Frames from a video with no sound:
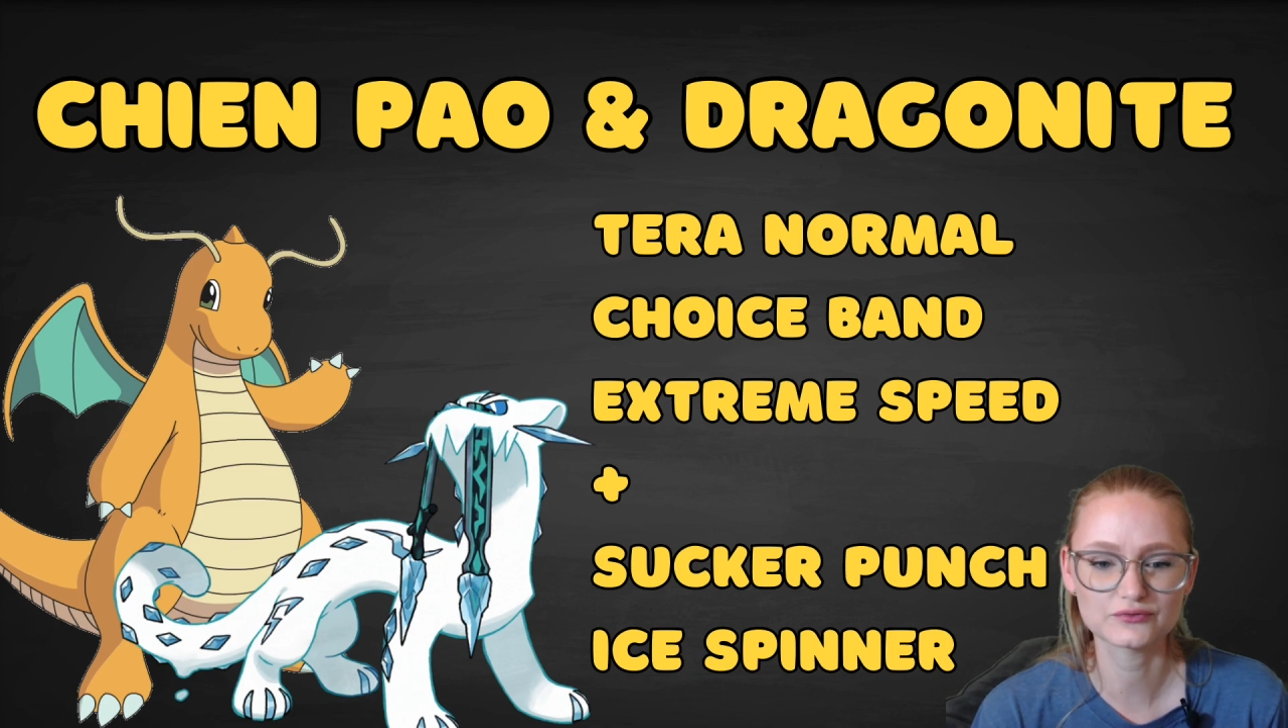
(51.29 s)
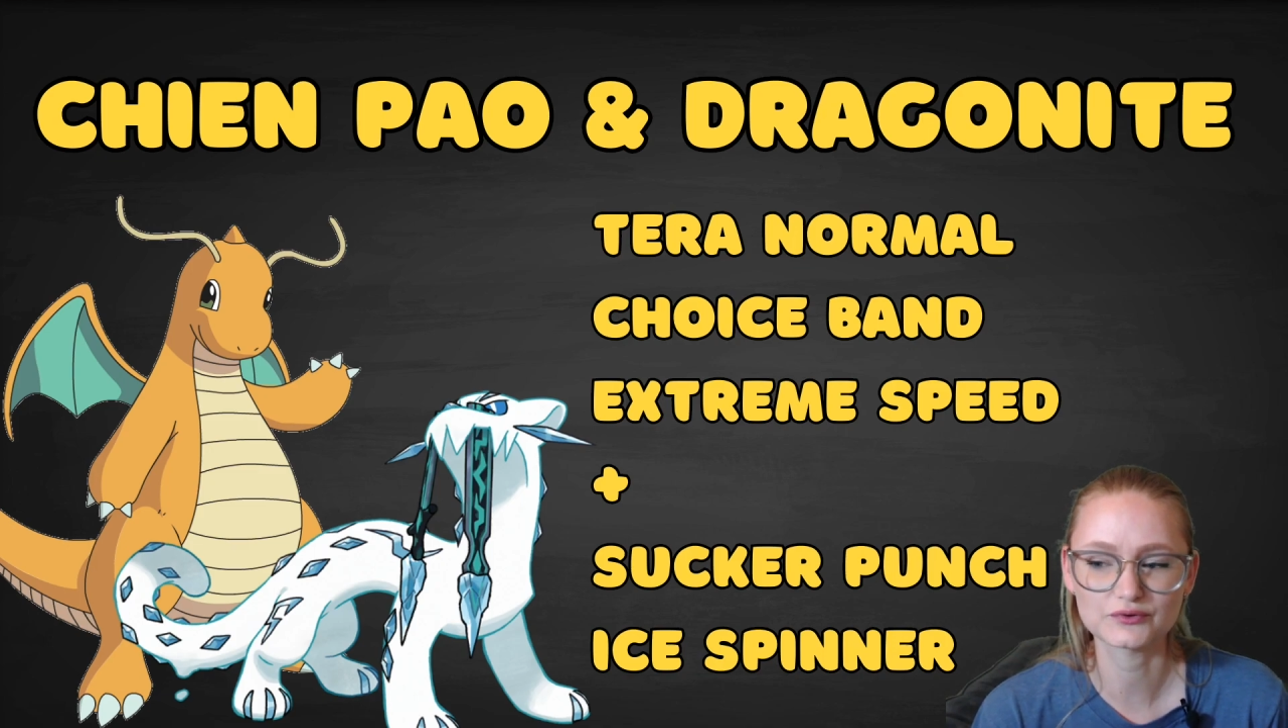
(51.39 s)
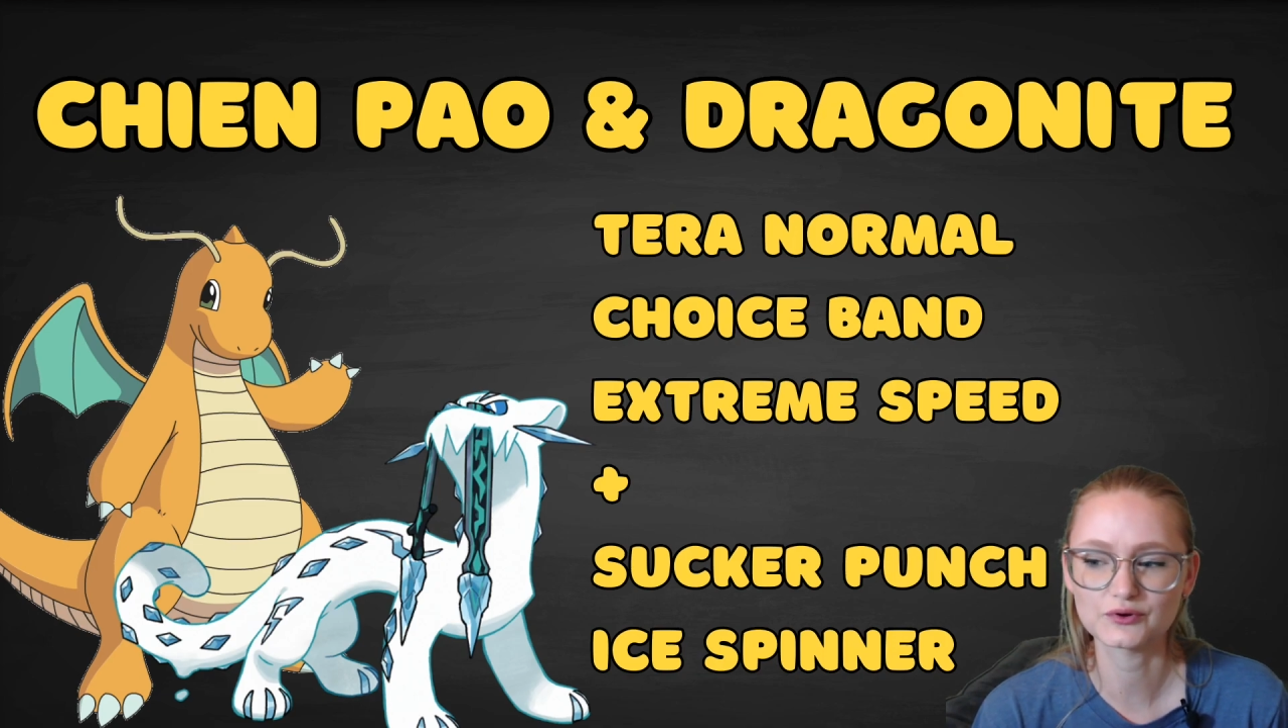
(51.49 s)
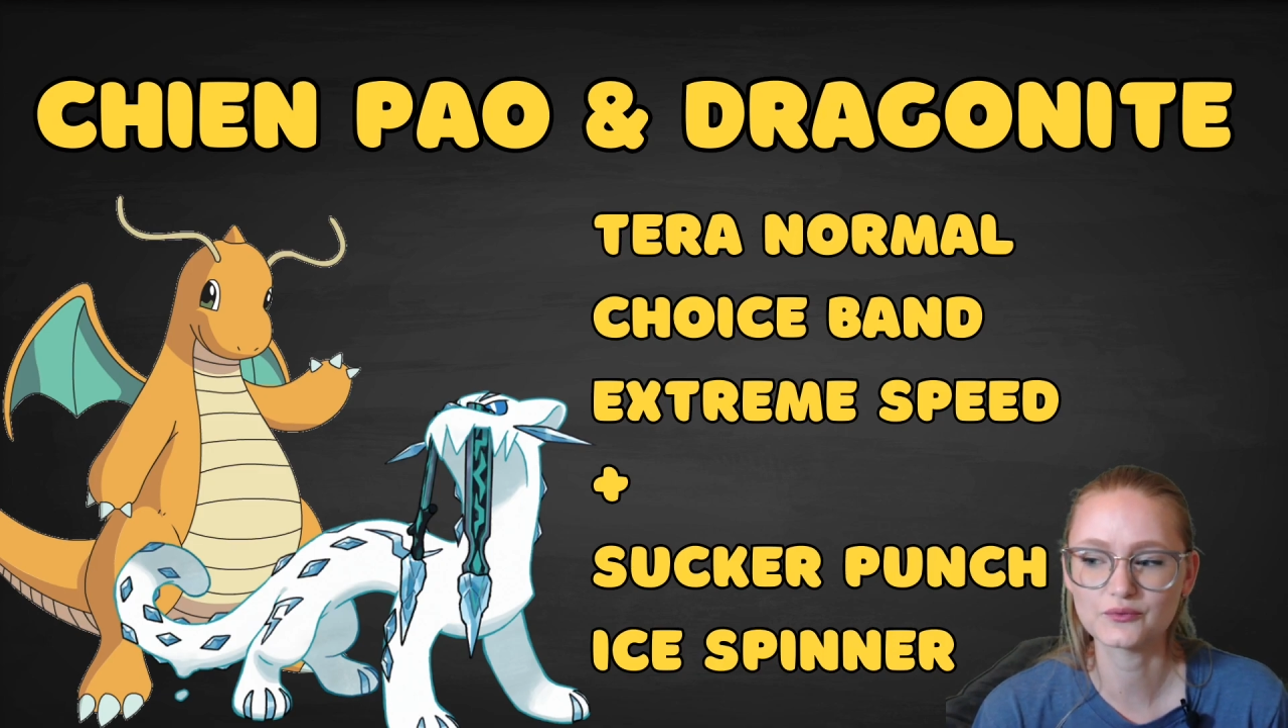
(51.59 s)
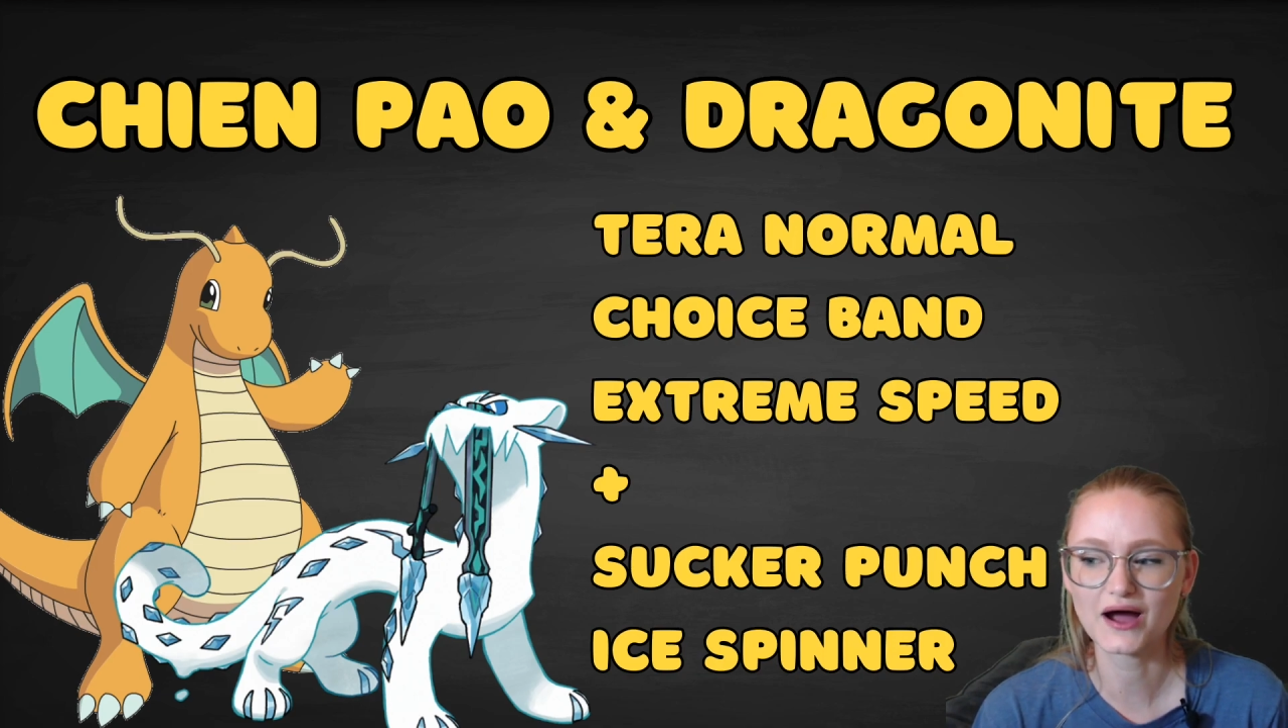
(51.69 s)

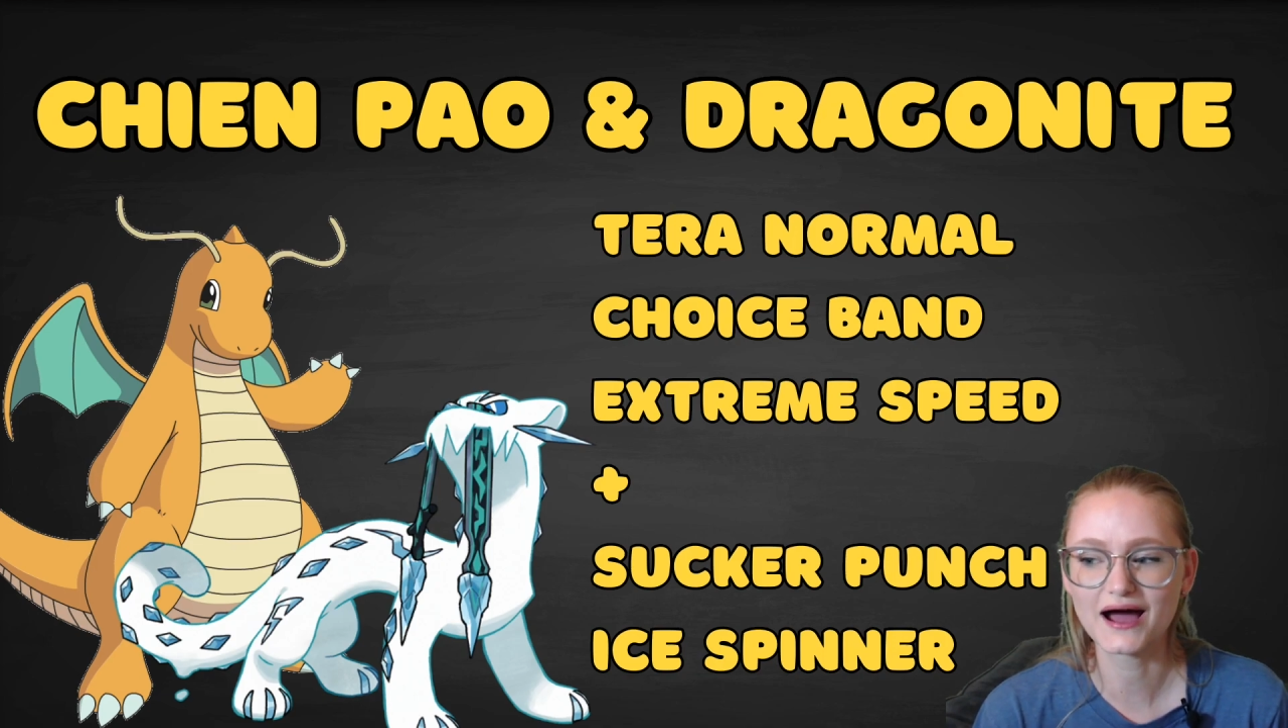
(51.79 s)
through